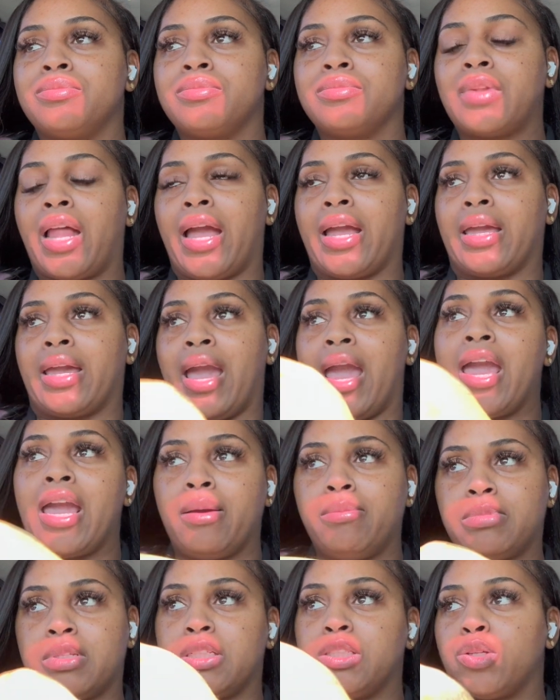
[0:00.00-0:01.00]
like
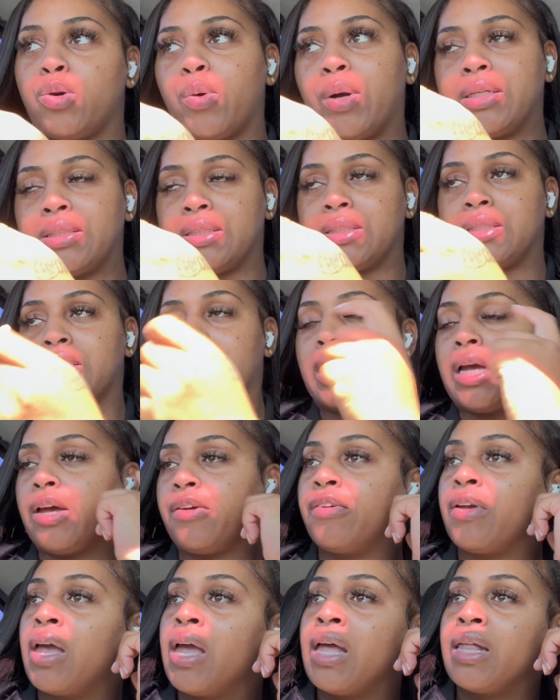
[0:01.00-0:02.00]
games and toys and stuff
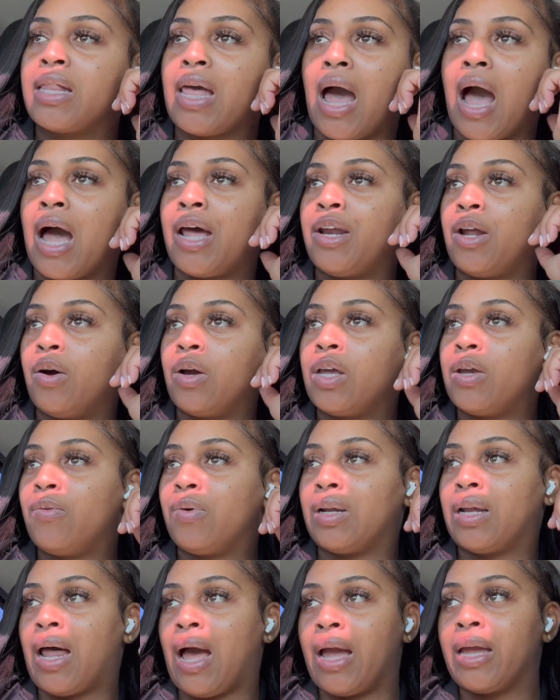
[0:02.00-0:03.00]
that I know he would
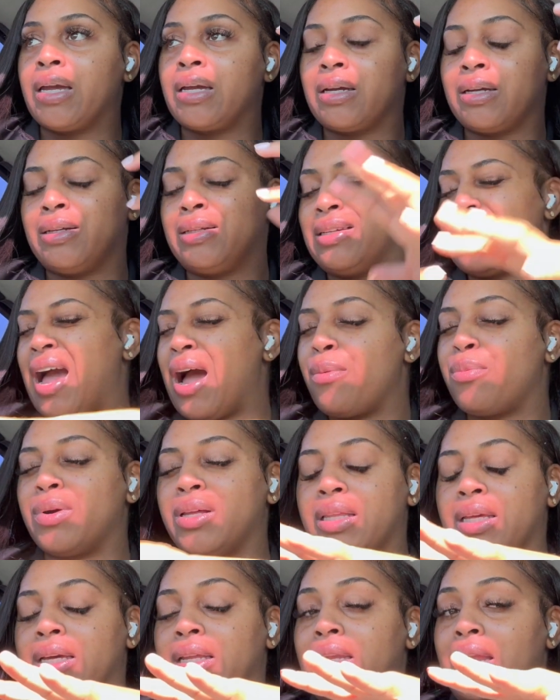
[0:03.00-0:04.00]
like. Not
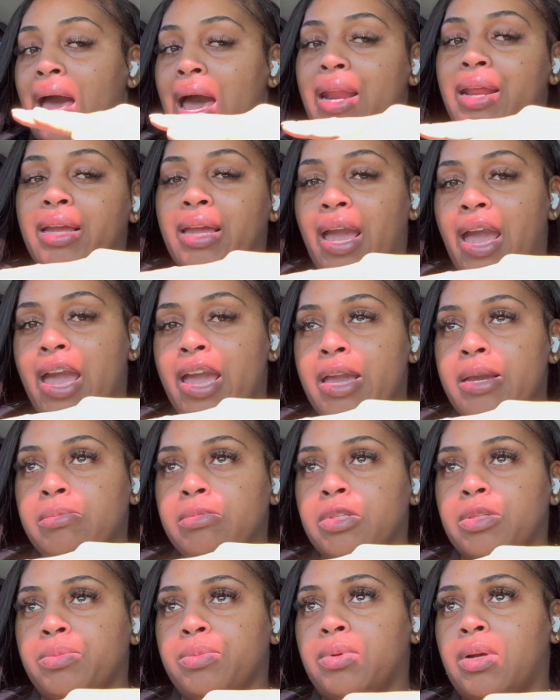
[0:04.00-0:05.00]
really a lot of
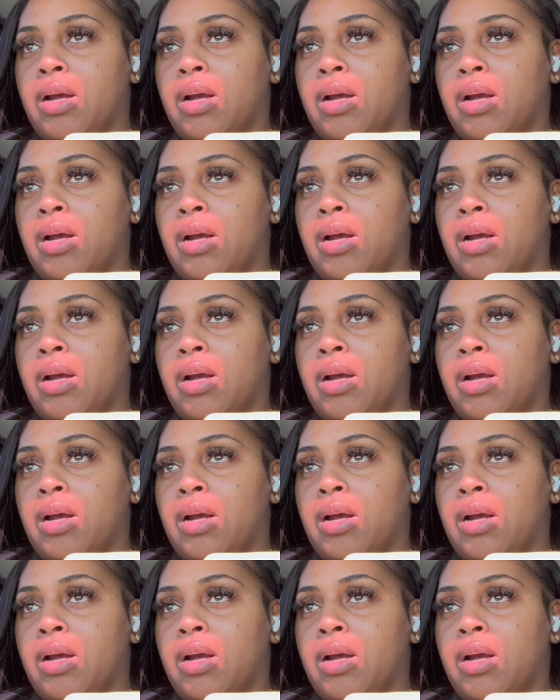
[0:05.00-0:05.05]
games.